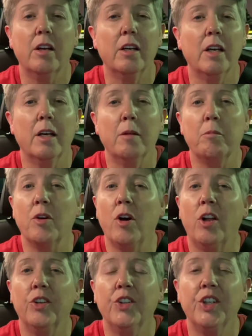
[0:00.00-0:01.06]
I'm
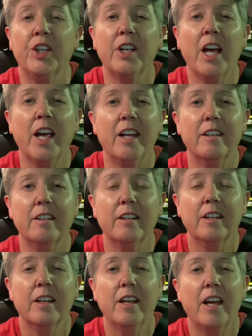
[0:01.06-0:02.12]
calling it a night.
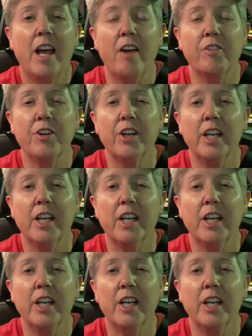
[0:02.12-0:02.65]
Have a great